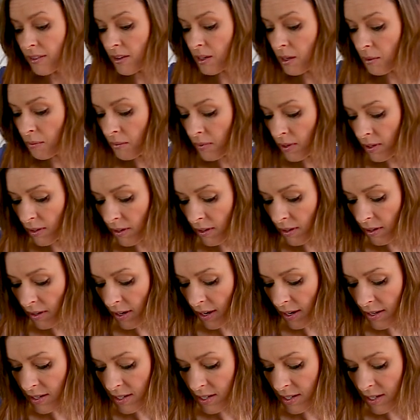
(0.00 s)
them
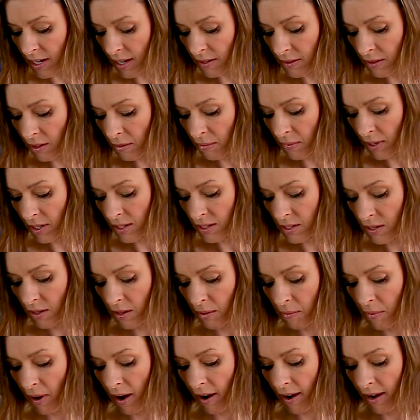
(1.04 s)
and set them into
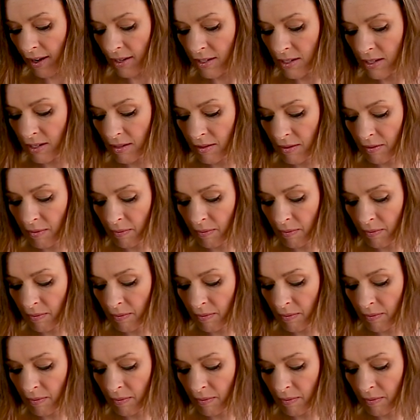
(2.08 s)
the pot.